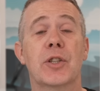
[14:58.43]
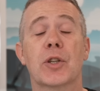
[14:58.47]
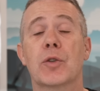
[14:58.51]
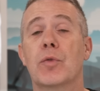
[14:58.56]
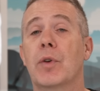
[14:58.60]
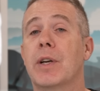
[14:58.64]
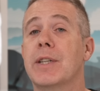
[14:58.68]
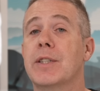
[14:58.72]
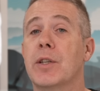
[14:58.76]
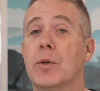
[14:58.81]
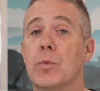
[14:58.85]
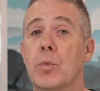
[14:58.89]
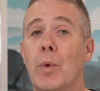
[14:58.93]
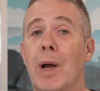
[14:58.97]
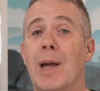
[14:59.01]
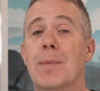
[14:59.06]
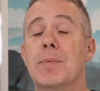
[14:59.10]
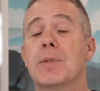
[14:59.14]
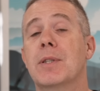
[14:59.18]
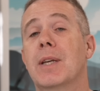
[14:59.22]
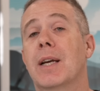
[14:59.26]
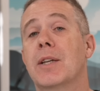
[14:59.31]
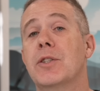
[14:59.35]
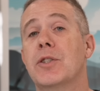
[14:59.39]
you're creating
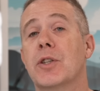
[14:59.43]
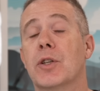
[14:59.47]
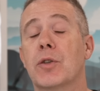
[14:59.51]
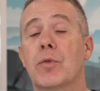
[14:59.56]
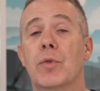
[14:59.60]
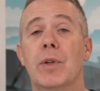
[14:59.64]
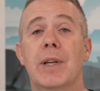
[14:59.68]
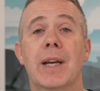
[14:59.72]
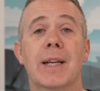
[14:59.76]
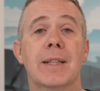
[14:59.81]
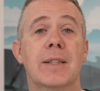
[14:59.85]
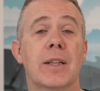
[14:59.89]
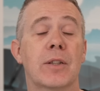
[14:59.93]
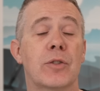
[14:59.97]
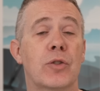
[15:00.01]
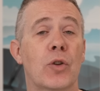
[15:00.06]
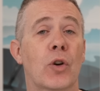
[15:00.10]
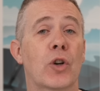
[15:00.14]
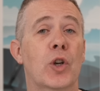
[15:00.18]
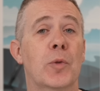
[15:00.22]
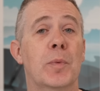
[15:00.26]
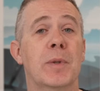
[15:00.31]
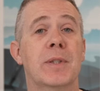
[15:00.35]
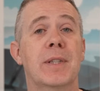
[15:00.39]
websites, you're creating
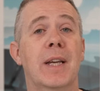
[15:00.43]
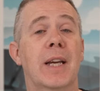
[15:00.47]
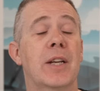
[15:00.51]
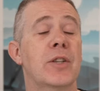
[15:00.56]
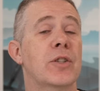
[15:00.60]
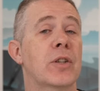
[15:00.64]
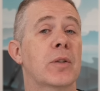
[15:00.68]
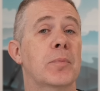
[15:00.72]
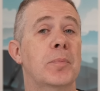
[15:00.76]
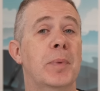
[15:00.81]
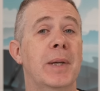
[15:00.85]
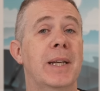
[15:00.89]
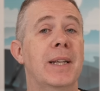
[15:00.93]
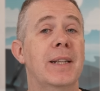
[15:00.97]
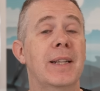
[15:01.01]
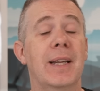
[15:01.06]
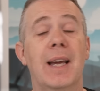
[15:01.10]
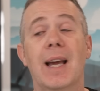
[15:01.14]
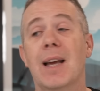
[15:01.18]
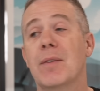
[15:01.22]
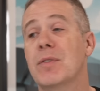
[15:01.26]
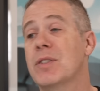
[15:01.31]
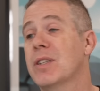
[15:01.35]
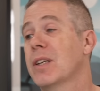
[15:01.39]
documentation, P
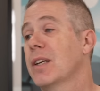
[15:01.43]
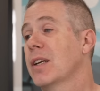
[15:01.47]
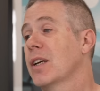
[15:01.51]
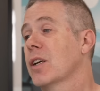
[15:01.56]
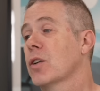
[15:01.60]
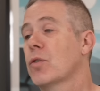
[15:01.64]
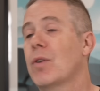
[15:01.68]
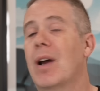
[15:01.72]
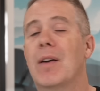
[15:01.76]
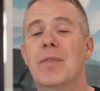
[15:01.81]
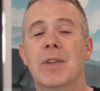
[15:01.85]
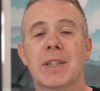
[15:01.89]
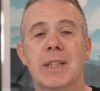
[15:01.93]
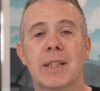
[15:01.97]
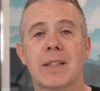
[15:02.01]
D Fs, graphic